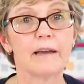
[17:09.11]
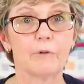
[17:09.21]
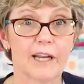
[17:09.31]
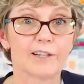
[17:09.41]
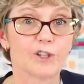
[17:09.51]

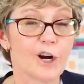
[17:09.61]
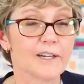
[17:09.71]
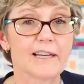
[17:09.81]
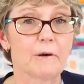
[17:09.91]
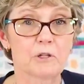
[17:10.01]
when I
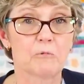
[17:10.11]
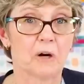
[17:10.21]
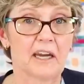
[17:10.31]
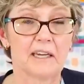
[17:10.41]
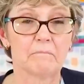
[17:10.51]
started, I was
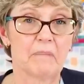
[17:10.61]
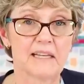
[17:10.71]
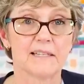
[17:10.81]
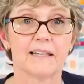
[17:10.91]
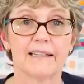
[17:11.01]
working
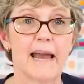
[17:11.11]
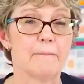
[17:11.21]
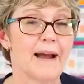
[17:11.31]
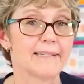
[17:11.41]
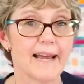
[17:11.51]
basically at
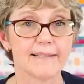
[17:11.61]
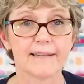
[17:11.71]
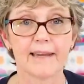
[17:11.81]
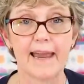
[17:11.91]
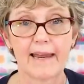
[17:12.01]
my
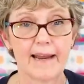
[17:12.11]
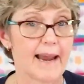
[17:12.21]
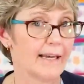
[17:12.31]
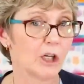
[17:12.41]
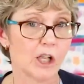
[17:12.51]
desk, and I
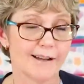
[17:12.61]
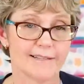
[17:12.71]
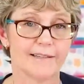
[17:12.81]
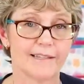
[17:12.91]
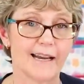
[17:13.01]
had a
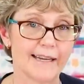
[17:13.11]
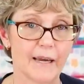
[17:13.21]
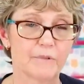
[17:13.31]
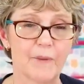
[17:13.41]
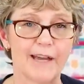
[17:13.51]
closet that I
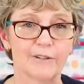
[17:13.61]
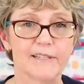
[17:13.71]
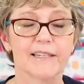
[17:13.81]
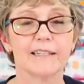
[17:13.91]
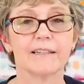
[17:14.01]
kept
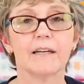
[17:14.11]
patterns in.